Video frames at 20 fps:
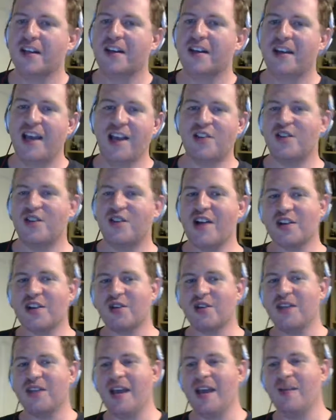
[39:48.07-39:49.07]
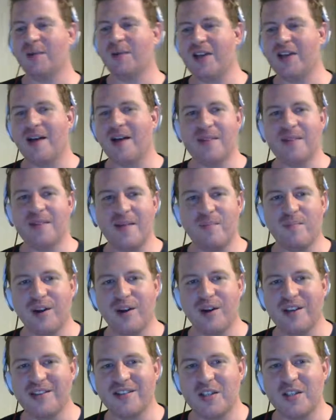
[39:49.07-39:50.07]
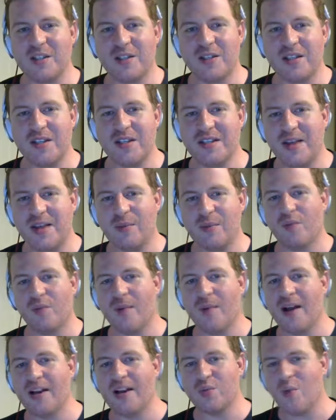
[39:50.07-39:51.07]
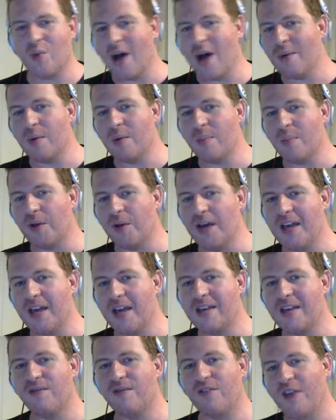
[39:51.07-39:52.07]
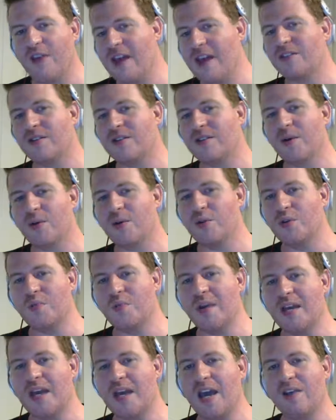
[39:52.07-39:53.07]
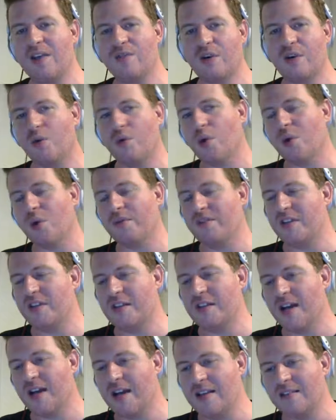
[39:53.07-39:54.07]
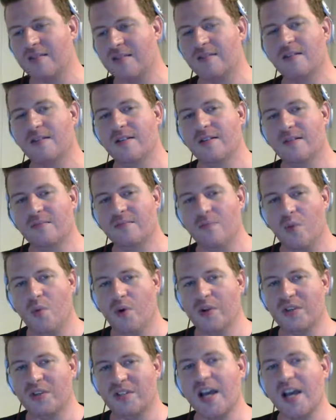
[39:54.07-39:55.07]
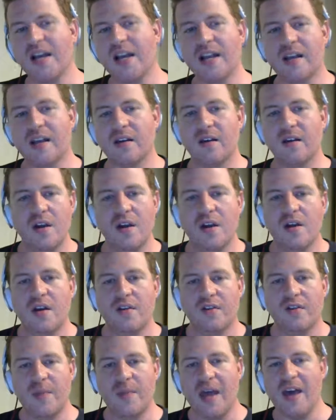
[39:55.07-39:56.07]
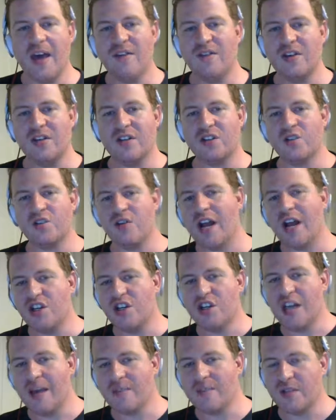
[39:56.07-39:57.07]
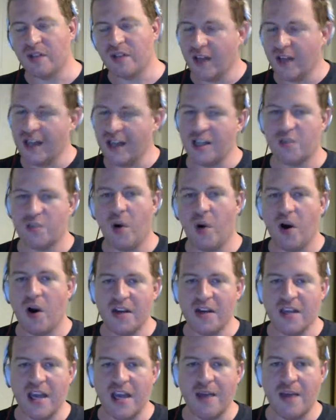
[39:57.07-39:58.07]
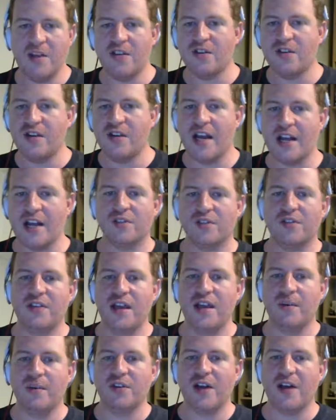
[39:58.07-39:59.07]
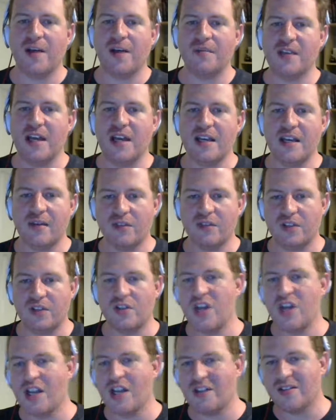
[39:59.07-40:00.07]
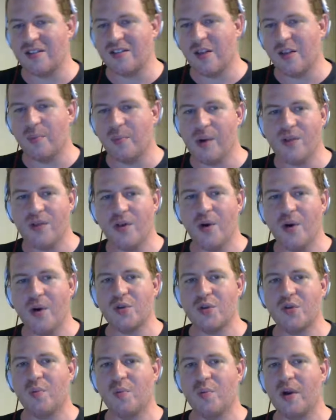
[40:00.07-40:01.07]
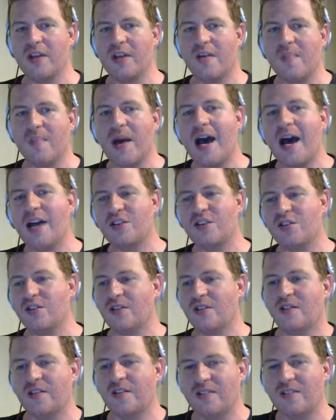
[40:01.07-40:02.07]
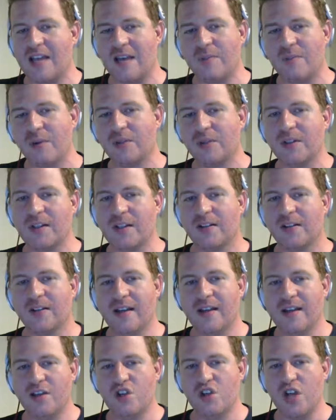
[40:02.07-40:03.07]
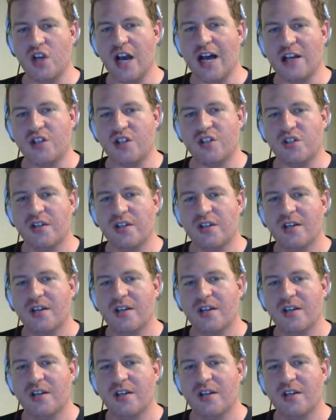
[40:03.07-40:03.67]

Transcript: International Tabletop Day brings us to the table to remind us why we play, give thanks to those who make every roll of the dice more exciting. From the heaviest strategy game to the lightest party game, International Tabletop Day gives us a chance to celebrate those who bring their passions to the table, like Josh.